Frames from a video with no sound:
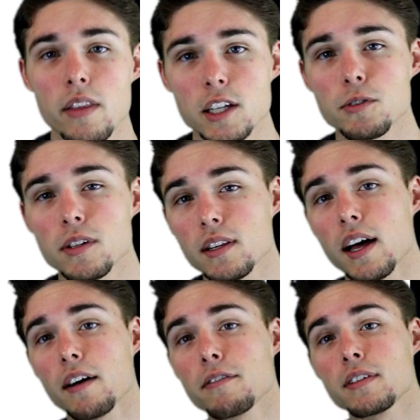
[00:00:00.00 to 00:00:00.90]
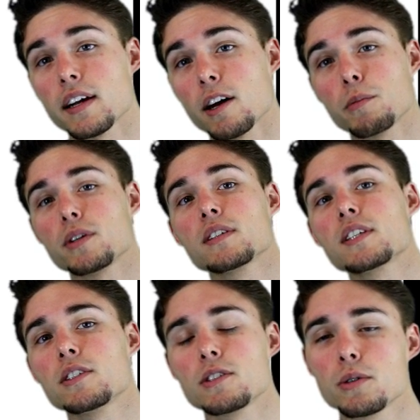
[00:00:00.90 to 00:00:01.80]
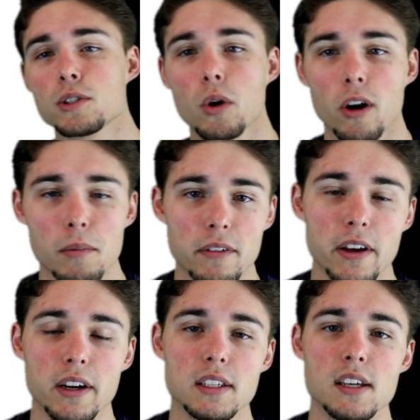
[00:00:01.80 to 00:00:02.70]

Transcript: Thanks for the love, and I hope you continue to enjoy all my various